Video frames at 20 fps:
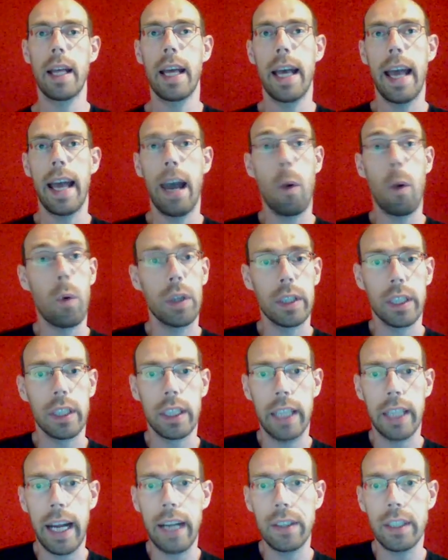And what is
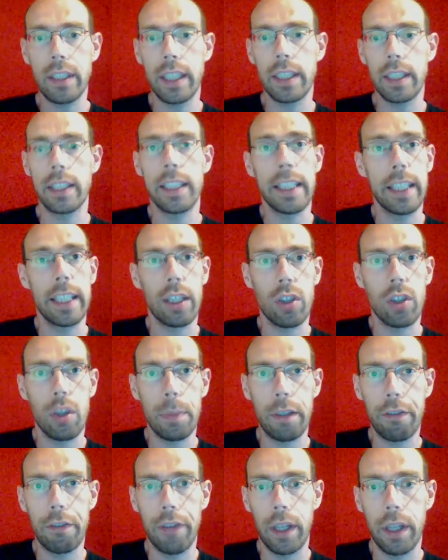scarce has an
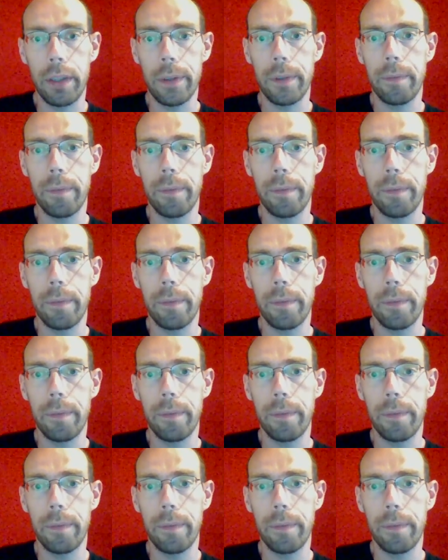economic value.